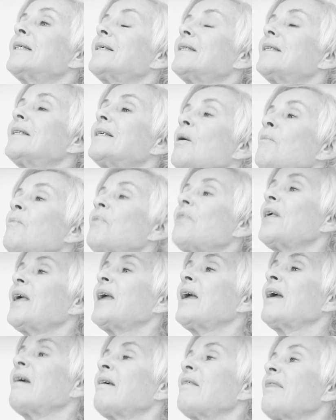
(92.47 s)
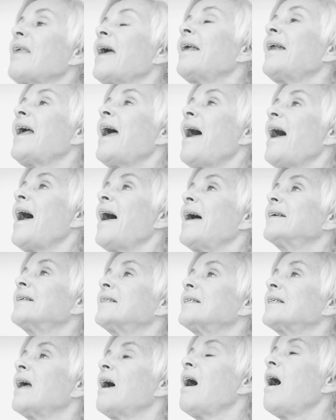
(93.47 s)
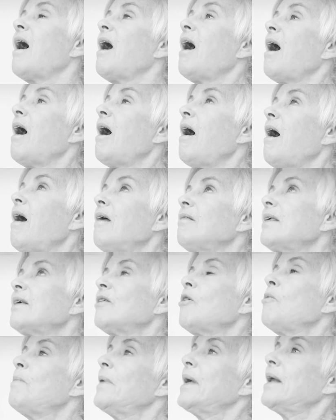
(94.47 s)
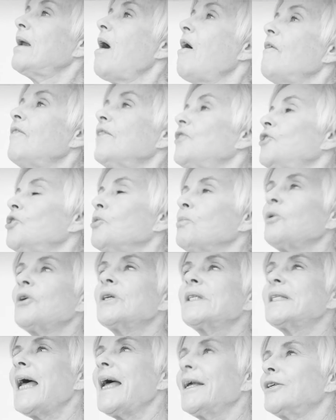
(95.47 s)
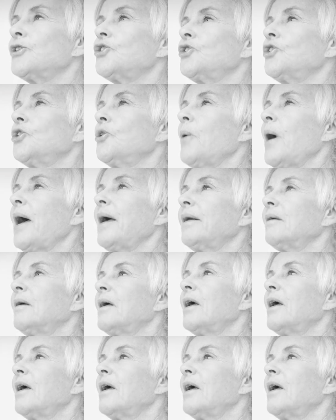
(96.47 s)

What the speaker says: something that has a little bit of a humorous edge to it.